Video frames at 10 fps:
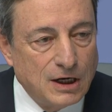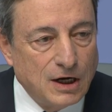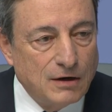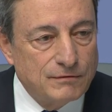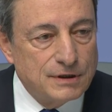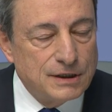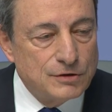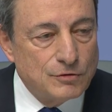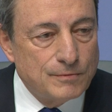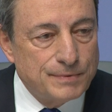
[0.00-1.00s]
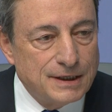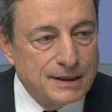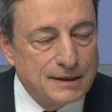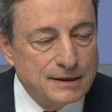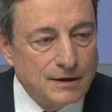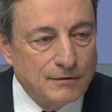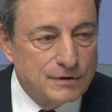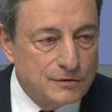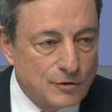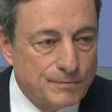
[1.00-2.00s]
of the European
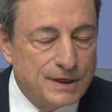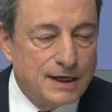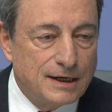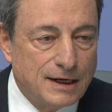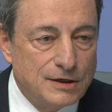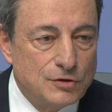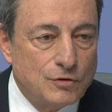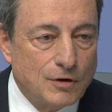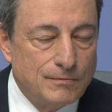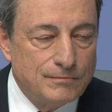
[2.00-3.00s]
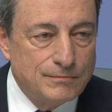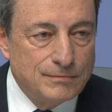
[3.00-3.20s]
and